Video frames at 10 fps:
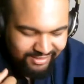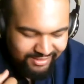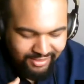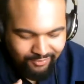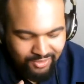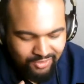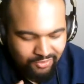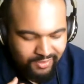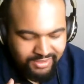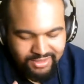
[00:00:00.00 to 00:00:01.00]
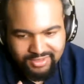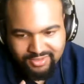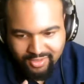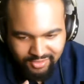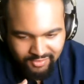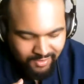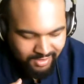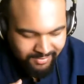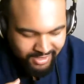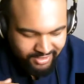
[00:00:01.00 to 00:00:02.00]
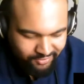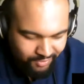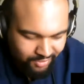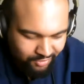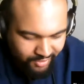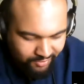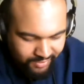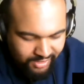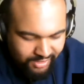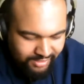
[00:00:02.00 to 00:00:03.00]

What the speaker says: Real quick, I just want to make this real quick one.